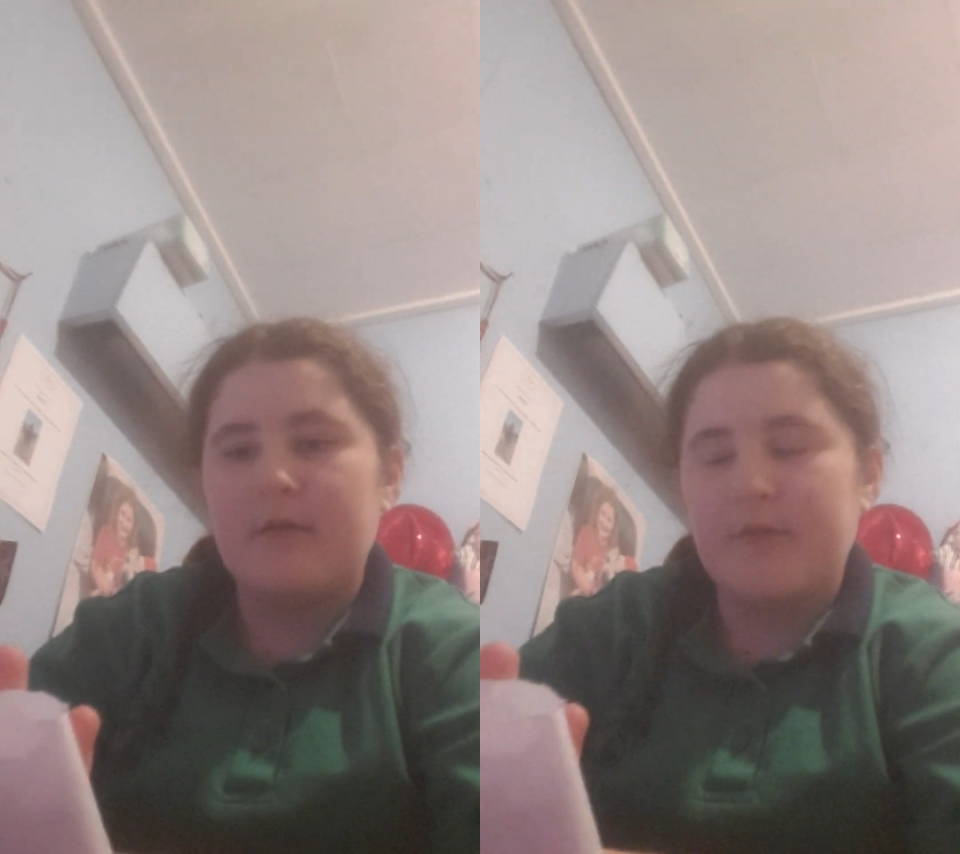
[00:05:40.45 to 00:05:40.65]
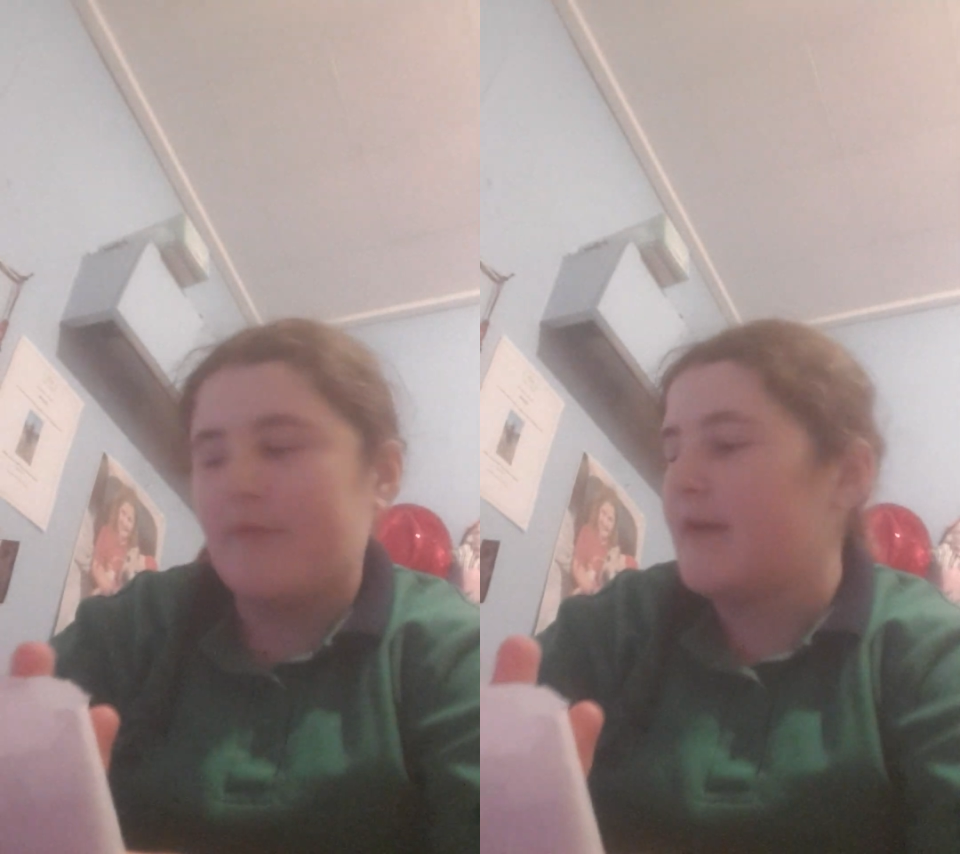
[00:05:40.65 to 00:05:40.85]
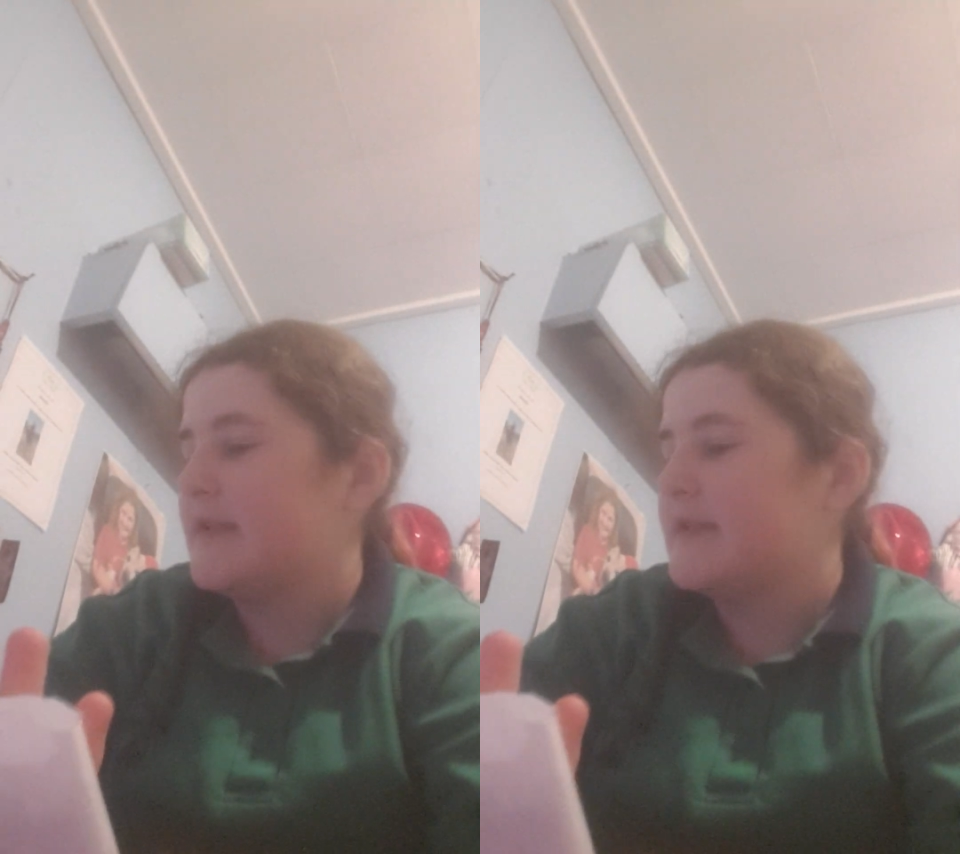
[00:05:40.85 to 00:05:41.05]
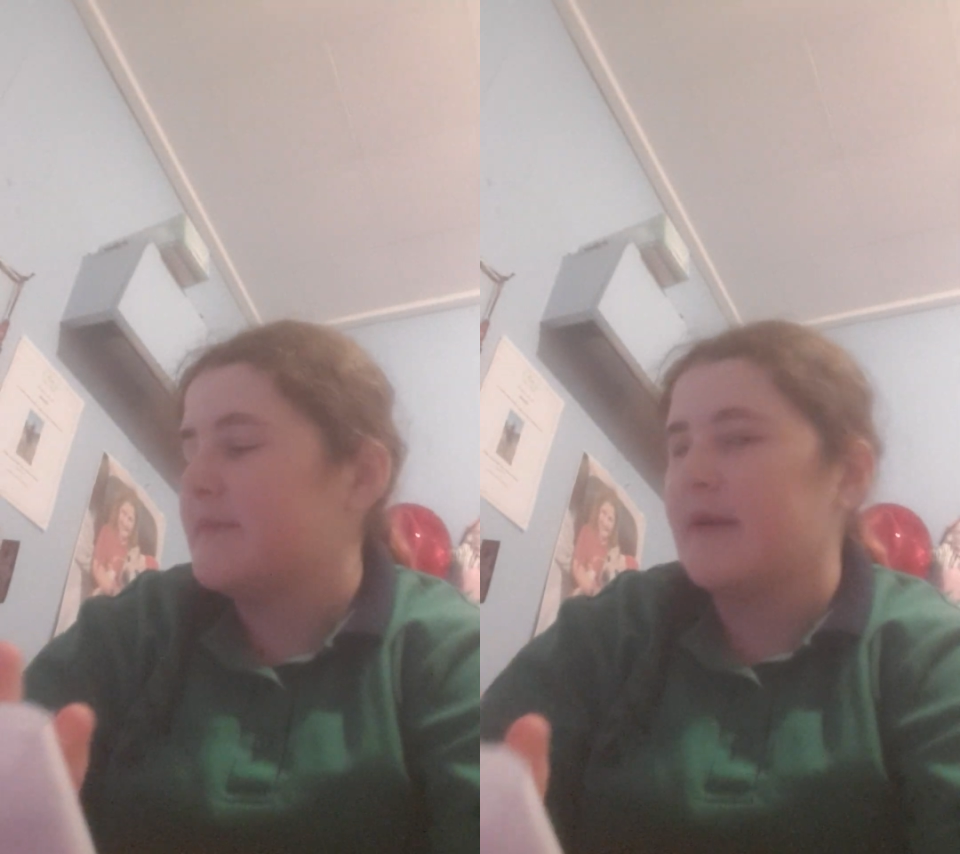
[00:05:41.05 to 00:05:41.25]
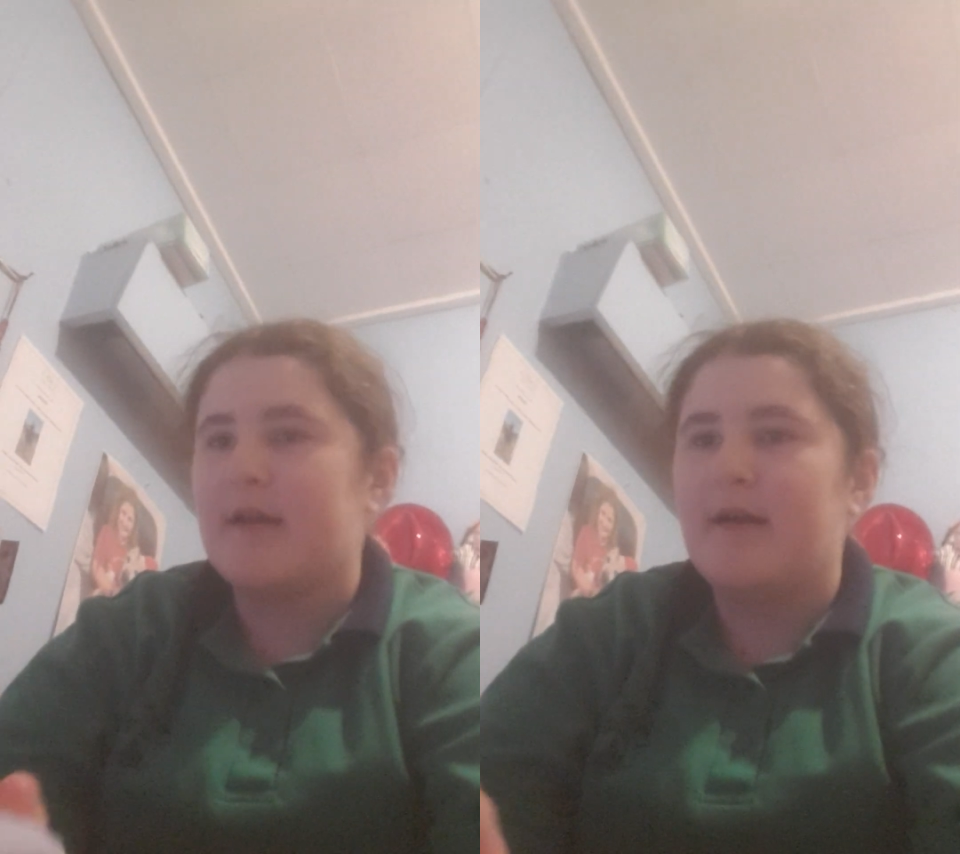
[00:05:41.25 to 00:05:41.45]
the rest
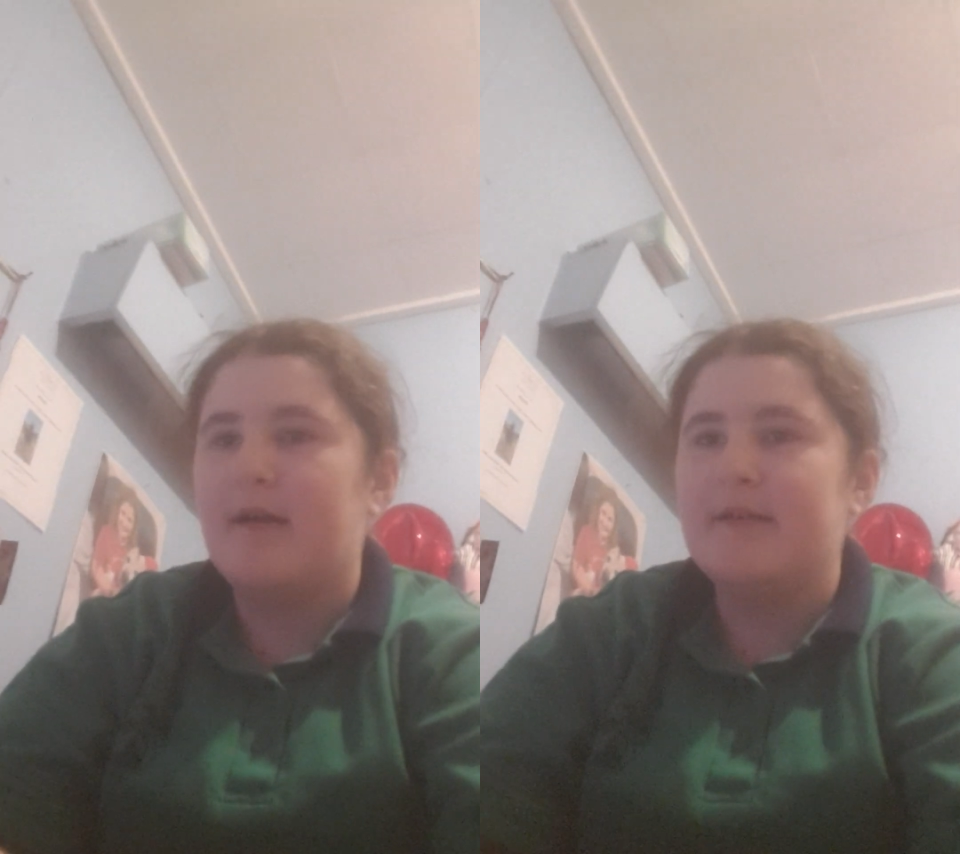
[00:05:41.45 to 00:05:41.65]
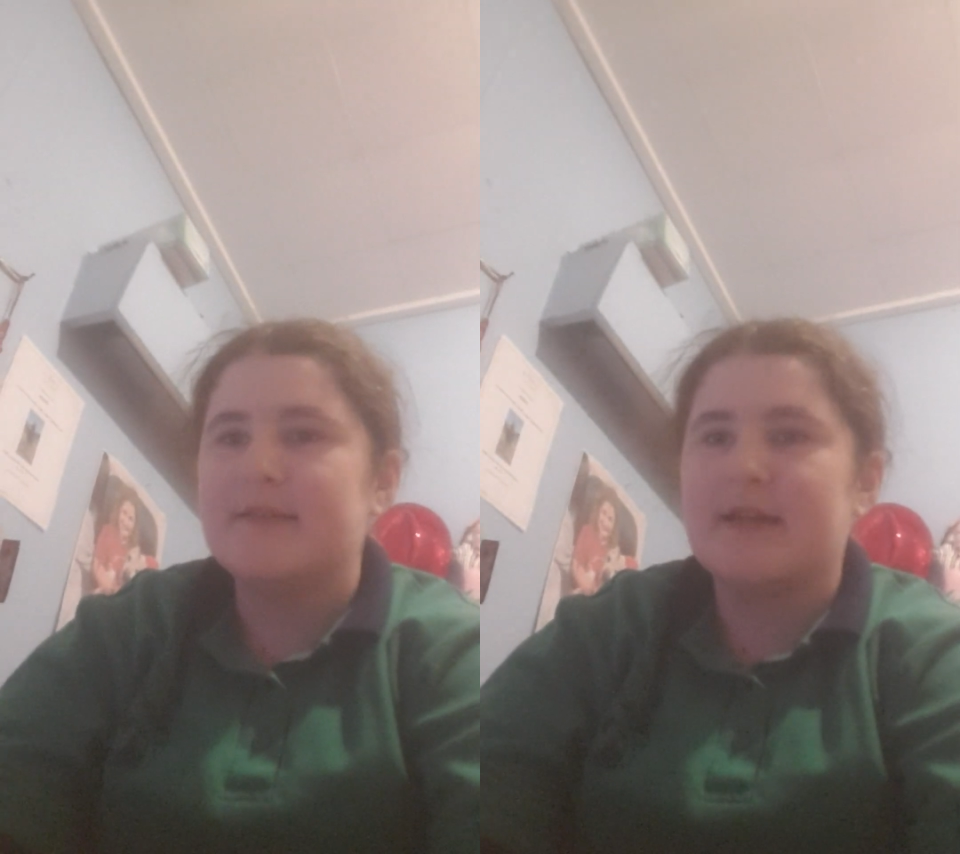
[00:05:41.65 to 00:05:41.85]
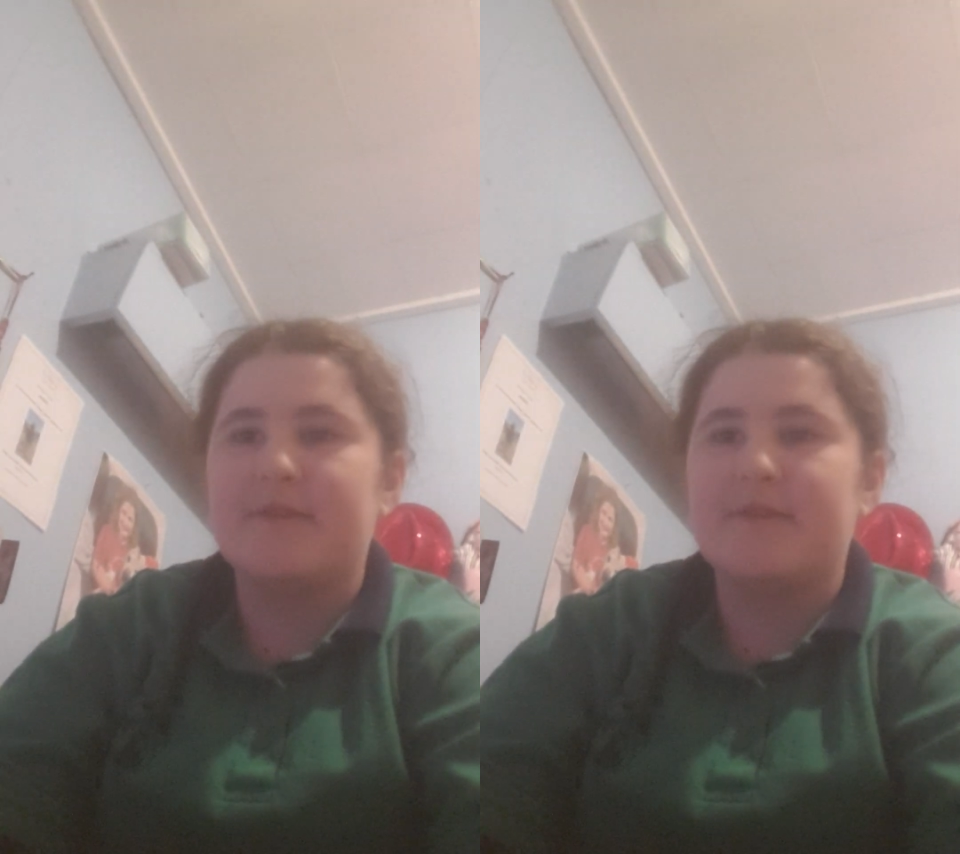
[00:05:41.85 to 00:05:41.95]
of my cards.